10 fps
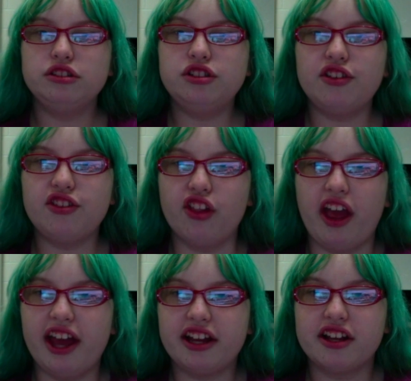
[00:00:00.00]
Just
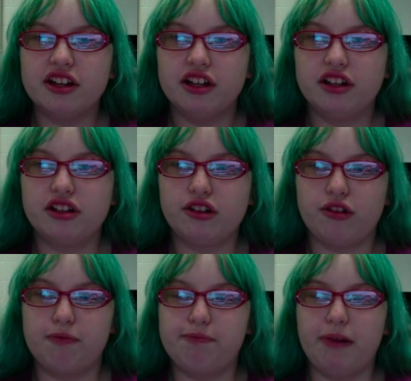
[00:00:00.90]
like
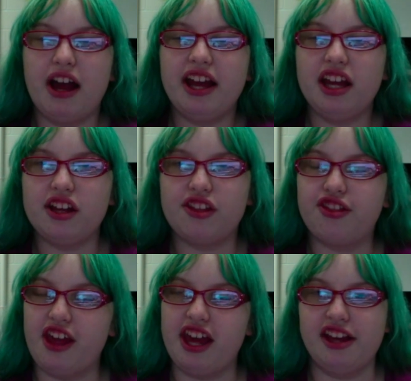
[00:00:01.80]
buying
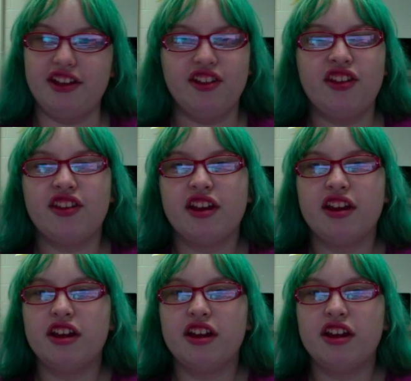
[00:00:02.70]
things.